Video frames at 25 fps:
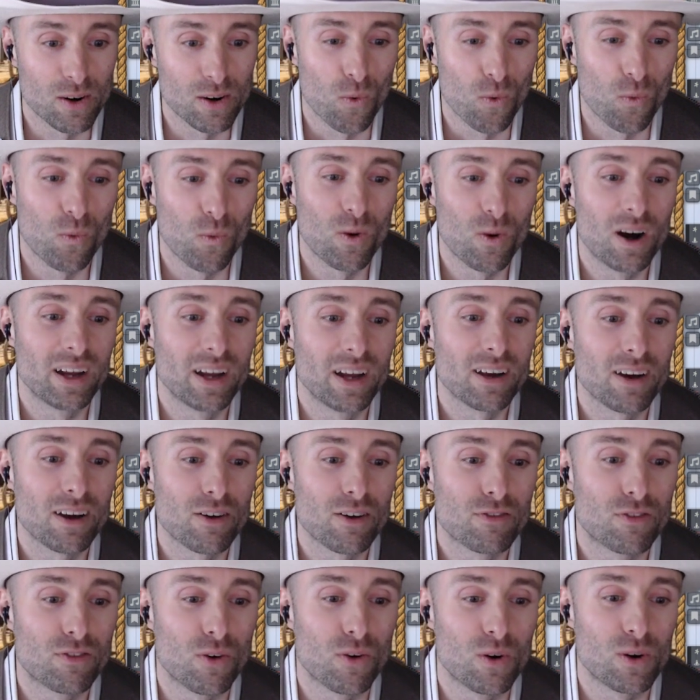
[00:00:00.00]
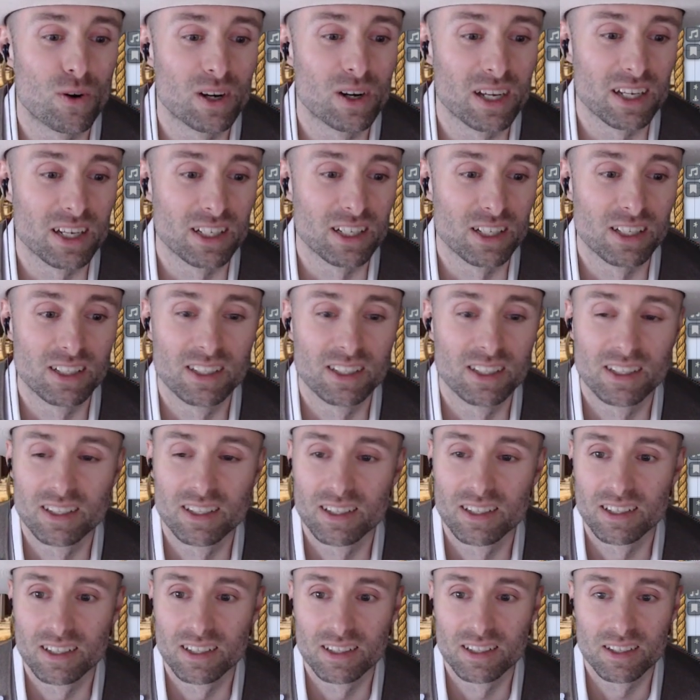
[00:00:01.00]
and a 1 for
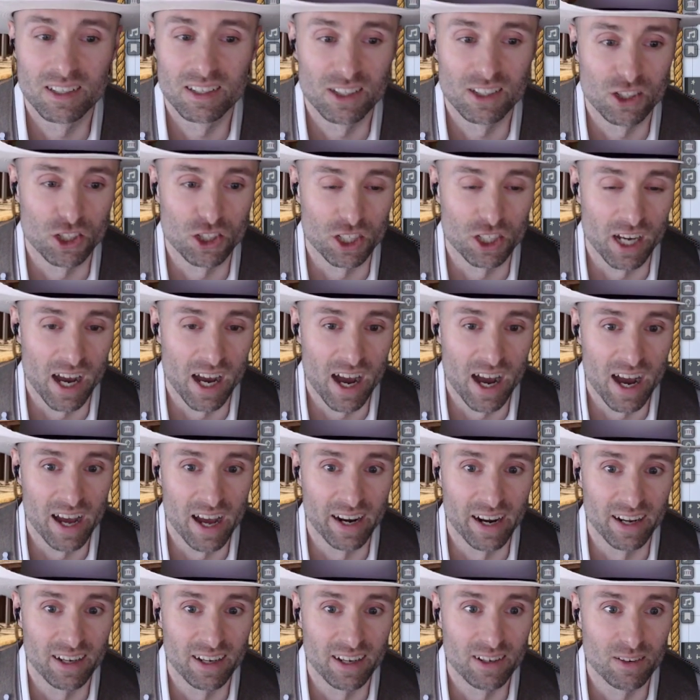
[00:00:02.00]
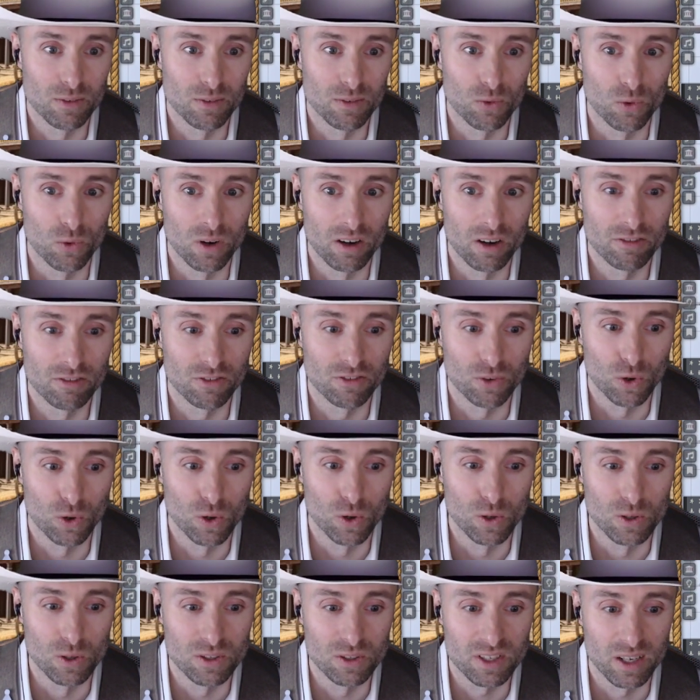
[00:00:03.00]
non-rough
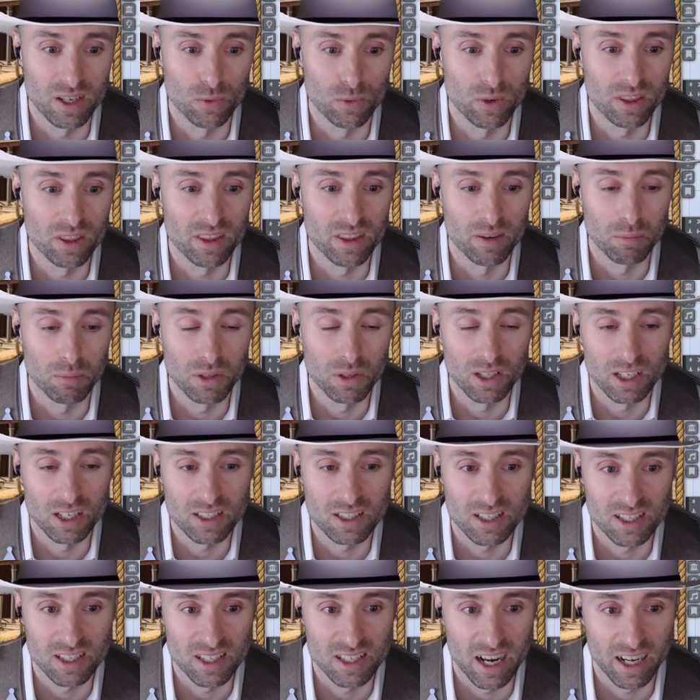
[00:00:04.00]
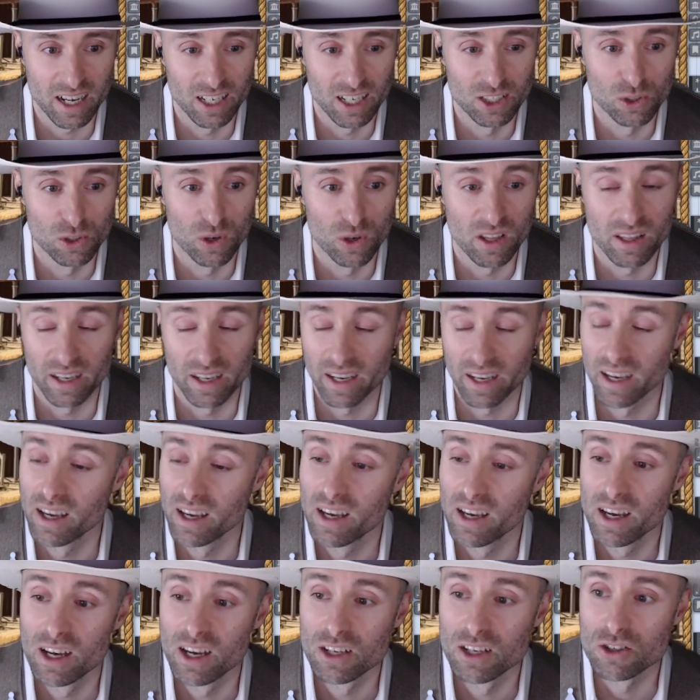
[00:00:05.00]
rolls. And with the plus, it's not going to do anything.
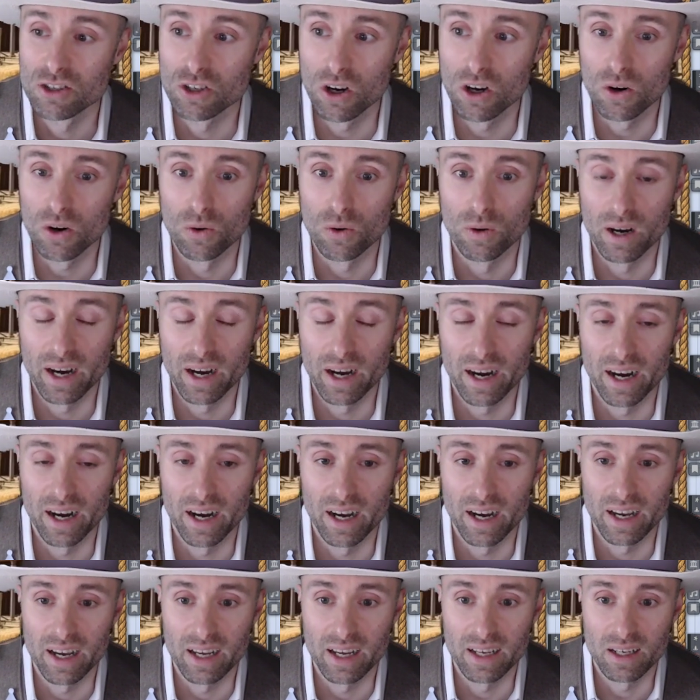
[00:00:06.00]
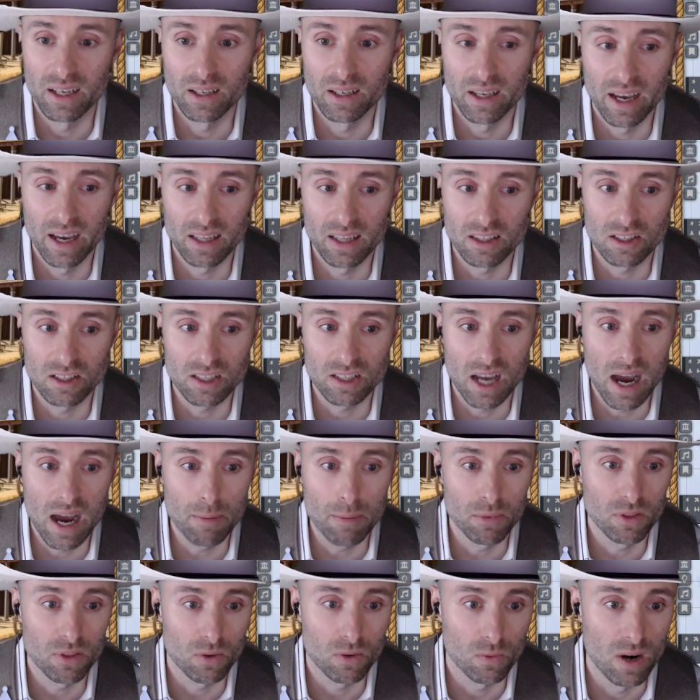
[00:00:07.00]
So, at the
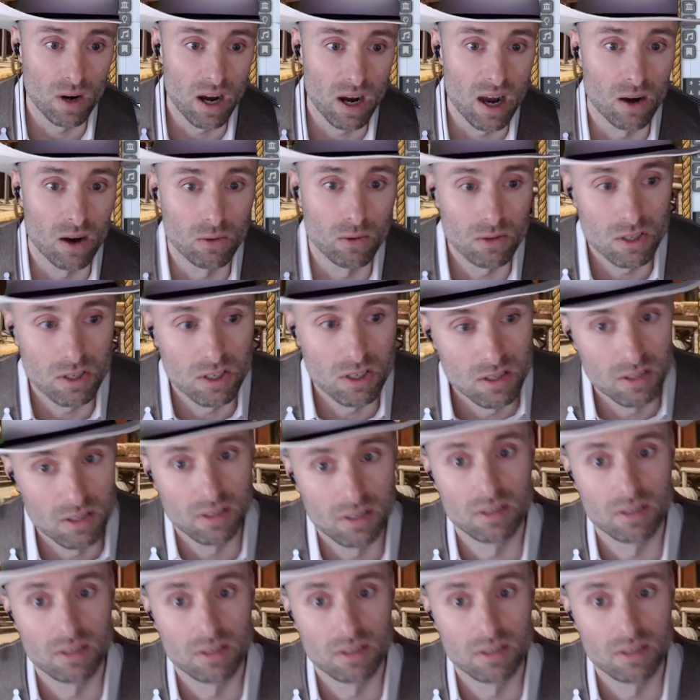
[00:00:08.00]
top of the round,